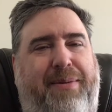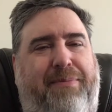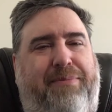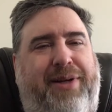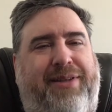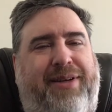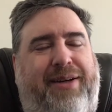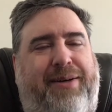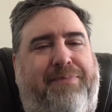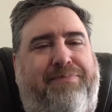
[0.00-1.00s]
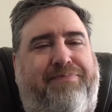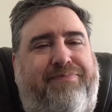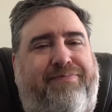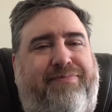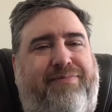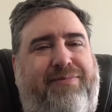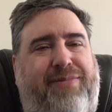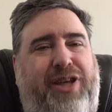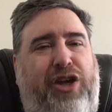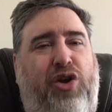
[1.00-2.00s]
But
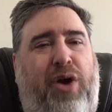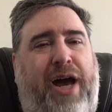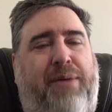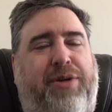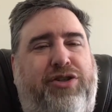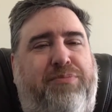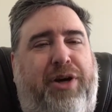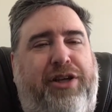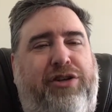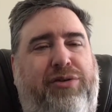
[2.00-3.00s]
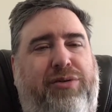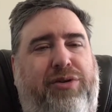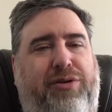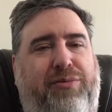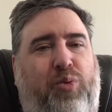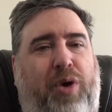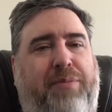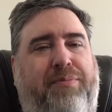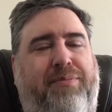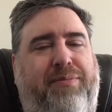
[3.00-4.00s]
how much money
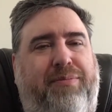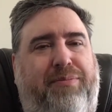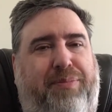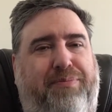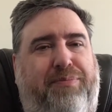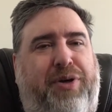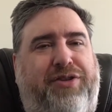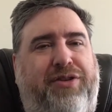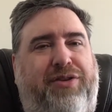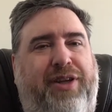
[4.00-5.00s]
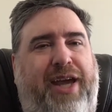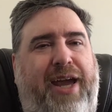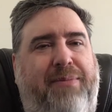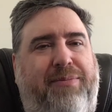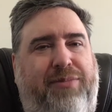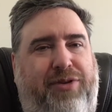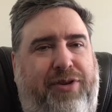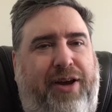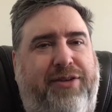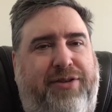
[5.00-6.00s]
one puts into the game
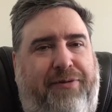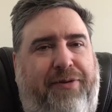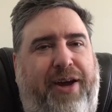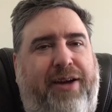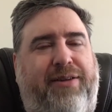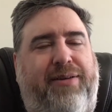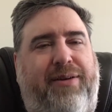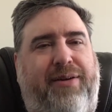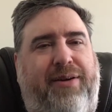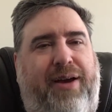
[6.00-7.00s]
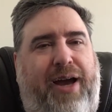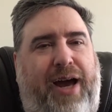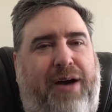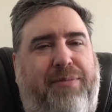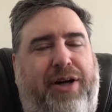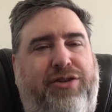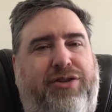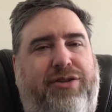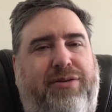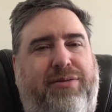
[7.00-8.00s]
does affect how
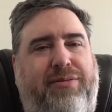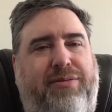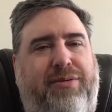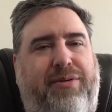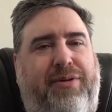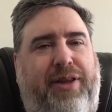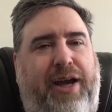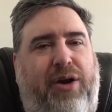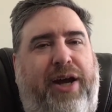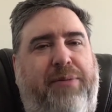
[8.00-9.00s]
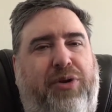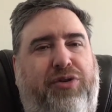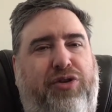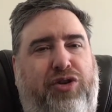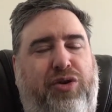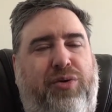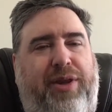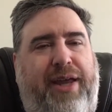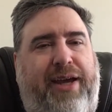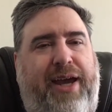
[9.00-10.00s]
much they are able to do in
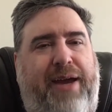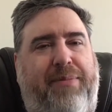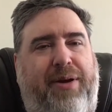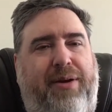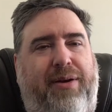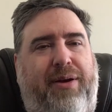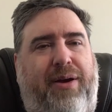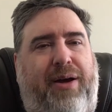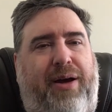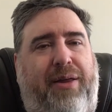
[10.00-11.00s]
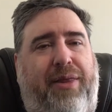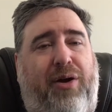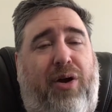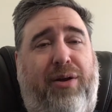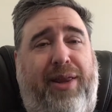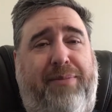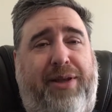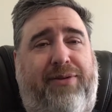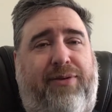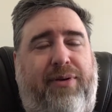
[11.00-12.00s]
that game. There are
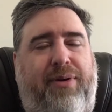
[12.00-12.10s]
limits,